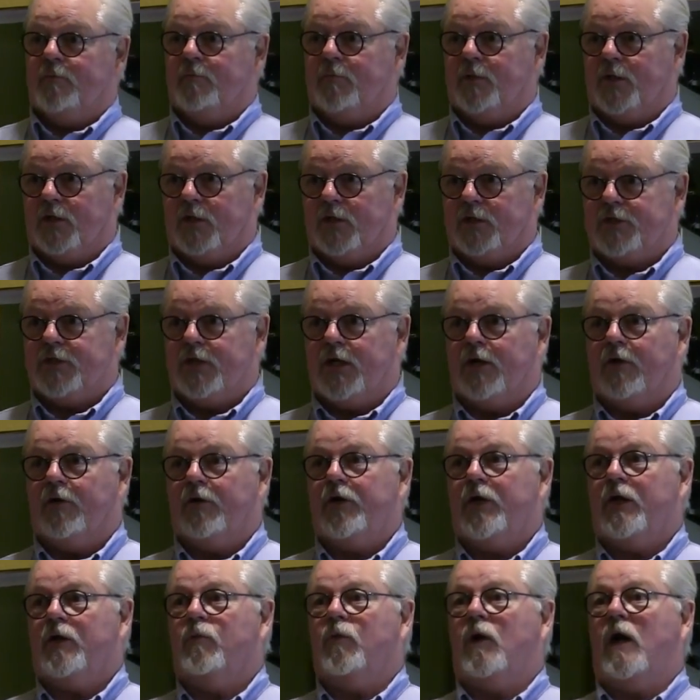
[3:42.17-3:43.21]

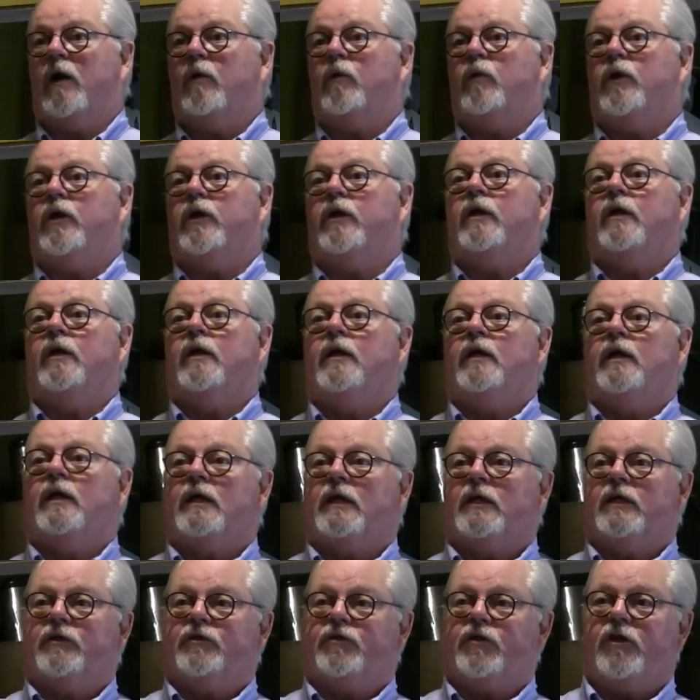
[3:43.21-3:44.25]
military and why we
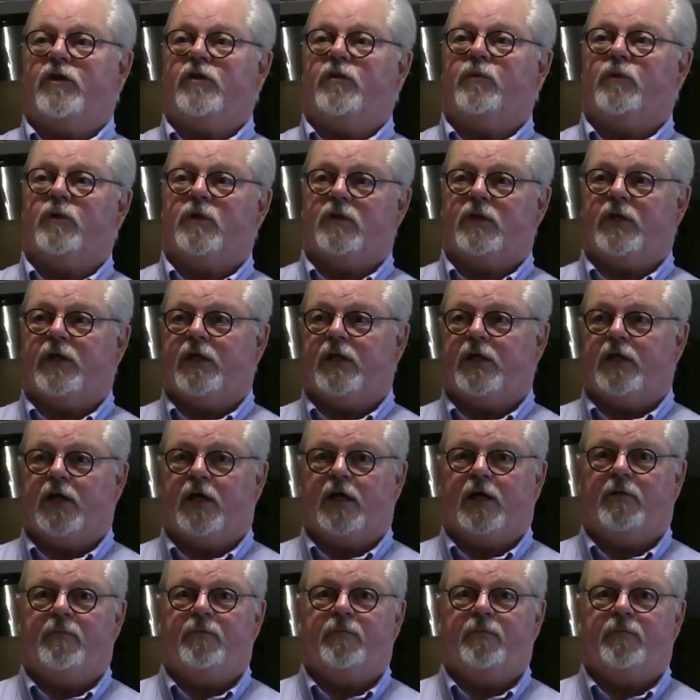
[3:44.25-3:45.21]
continually